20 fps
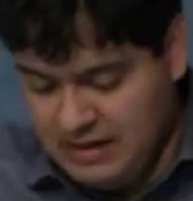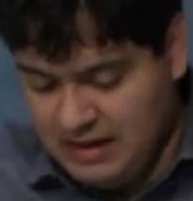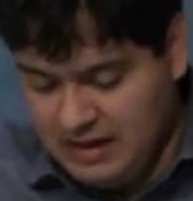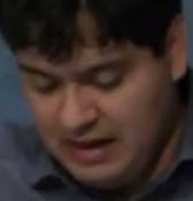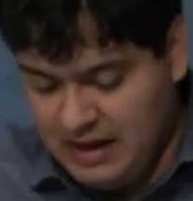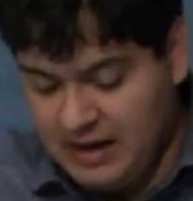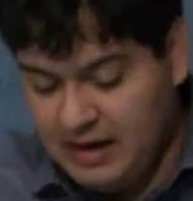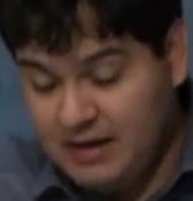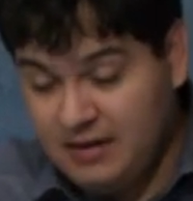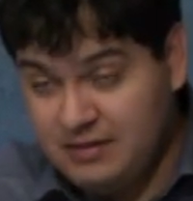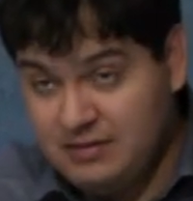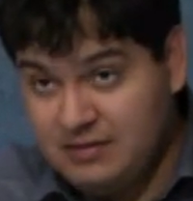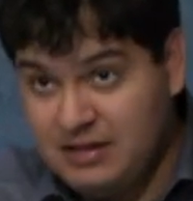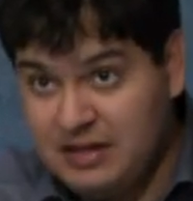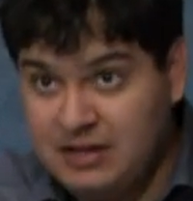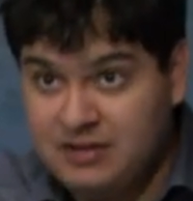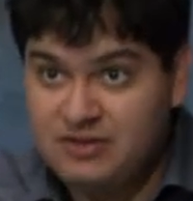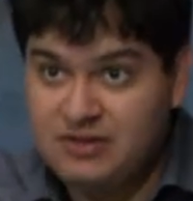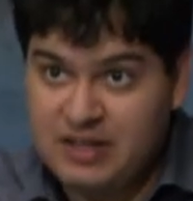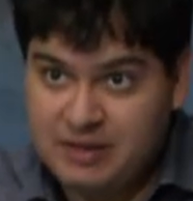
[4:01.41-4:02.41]
And he
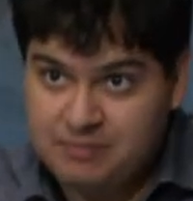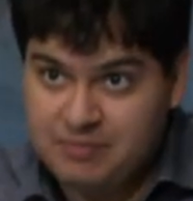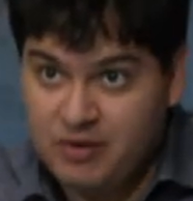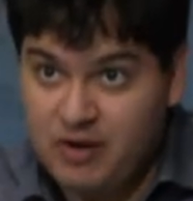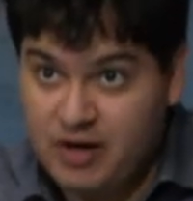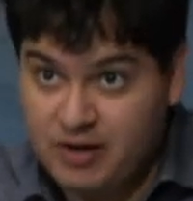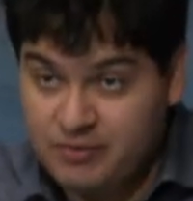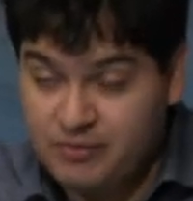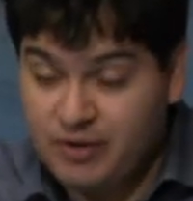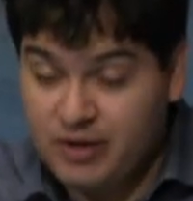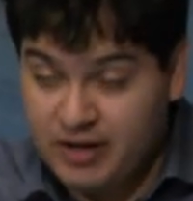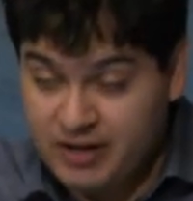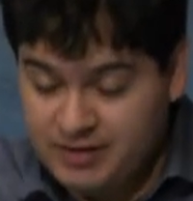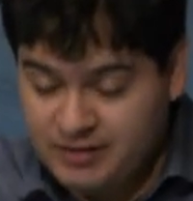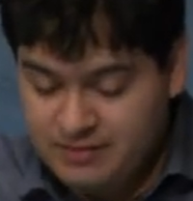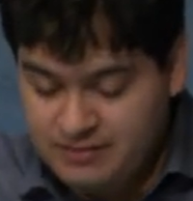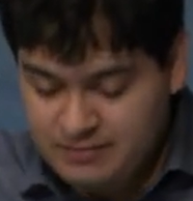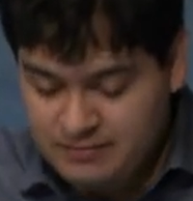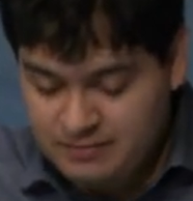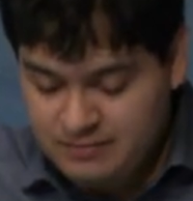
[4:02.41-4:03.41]
sleepwalked
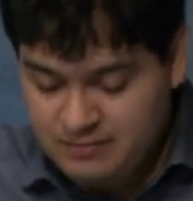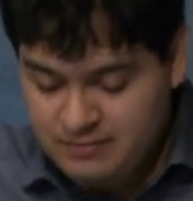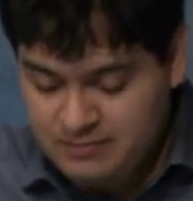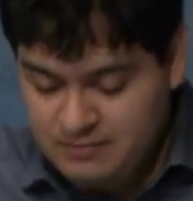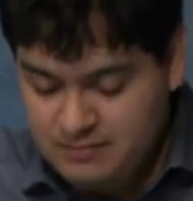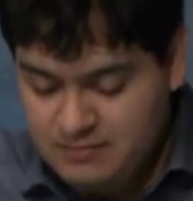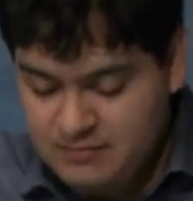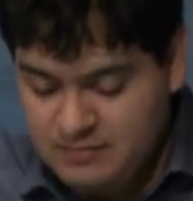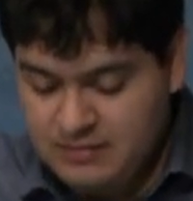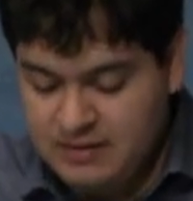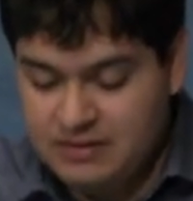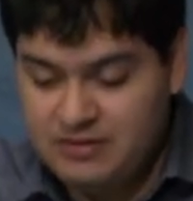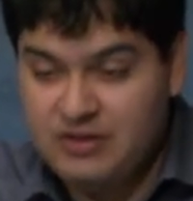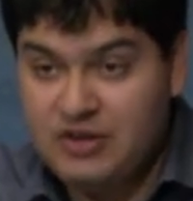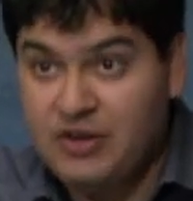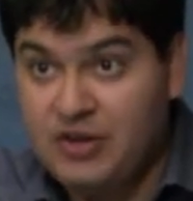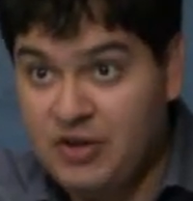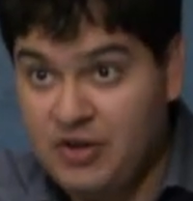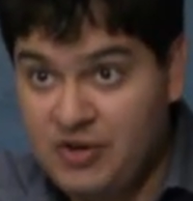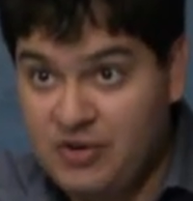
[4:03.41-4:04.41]
once, in the
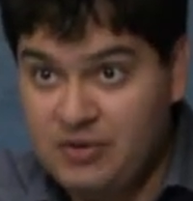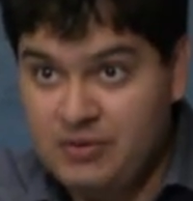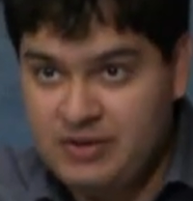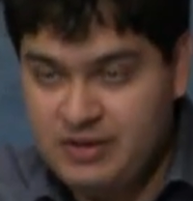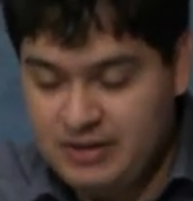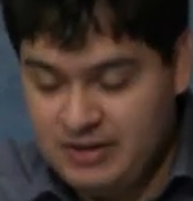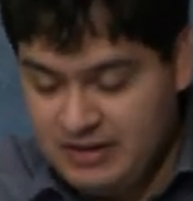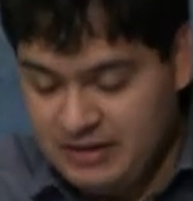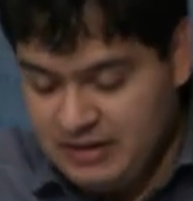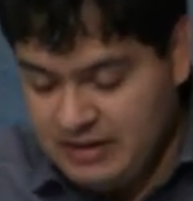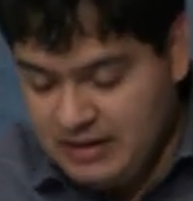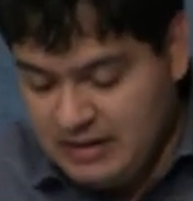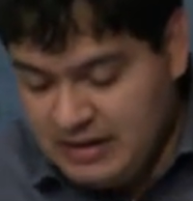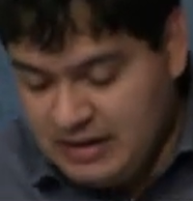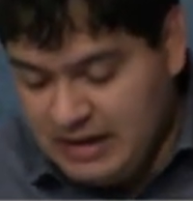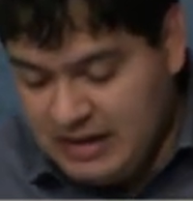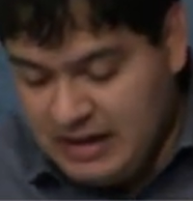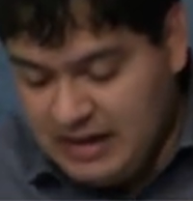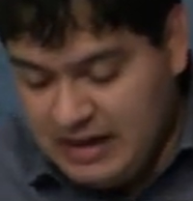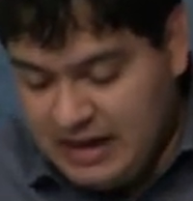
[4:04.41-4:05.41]
nude.
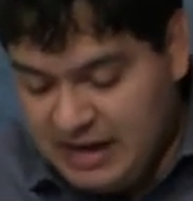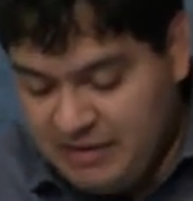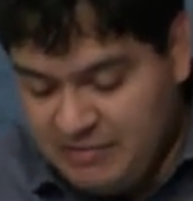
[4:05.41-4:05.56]
I